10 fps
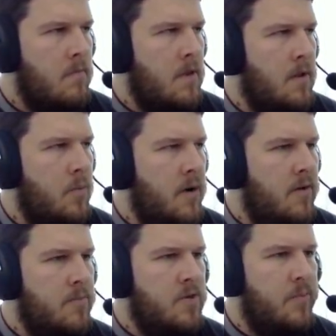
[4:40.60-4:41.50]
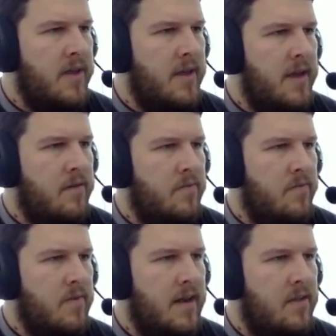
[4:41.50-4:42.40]
Right, we are up to P8.
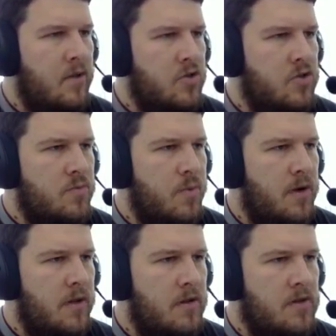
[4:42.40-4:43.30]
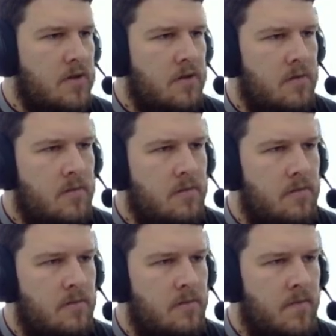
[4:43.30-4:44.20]
Lando's just behind us.
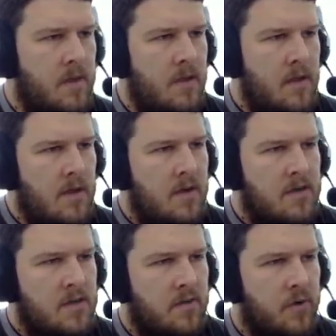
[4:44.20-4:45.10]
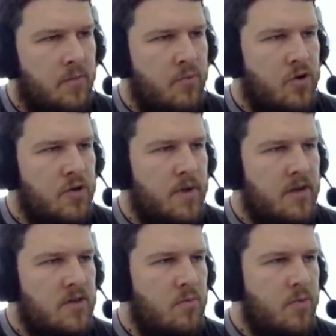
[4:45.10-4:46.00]
See if we can push and make
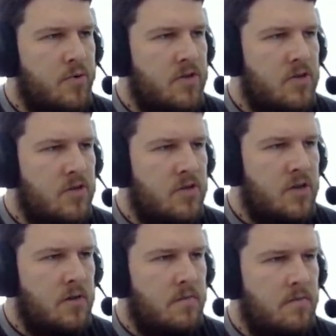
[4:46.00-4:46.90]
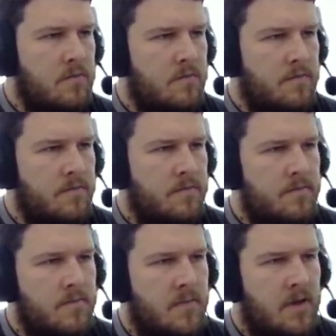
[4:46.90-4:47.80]
some more positions here
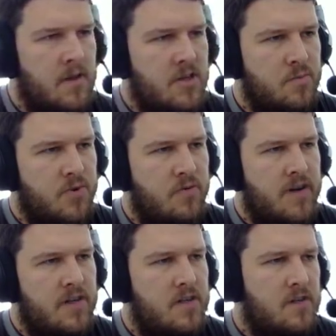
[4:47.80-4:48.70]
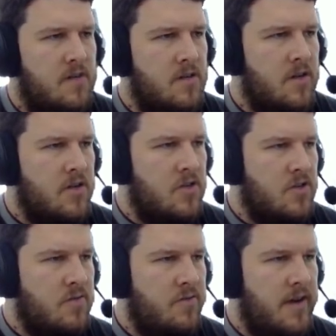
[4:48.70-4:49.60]
in this sprint race. So this is
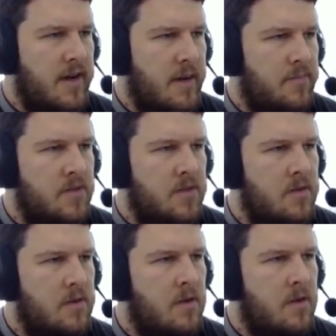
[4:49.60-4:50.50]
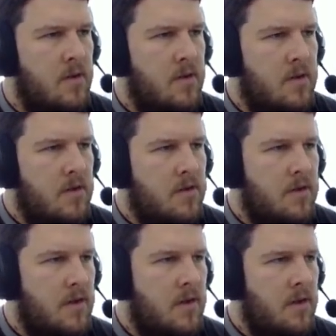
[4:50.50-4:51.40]
just 3 laps,
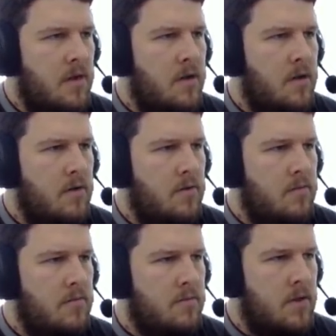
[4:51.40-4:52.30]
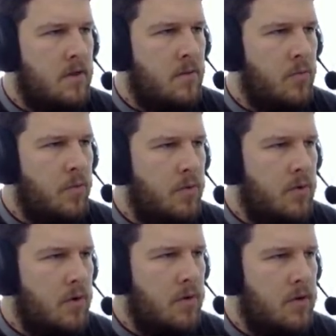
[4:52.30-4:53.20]
and then we will
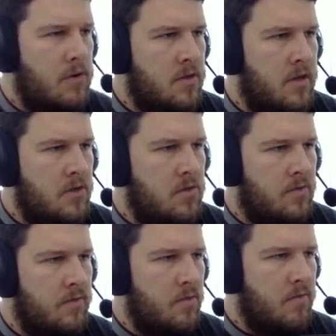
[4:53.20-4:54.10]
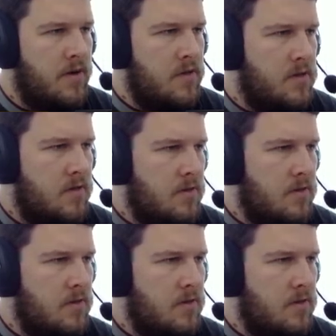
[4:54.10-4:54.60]
go into the actual full race.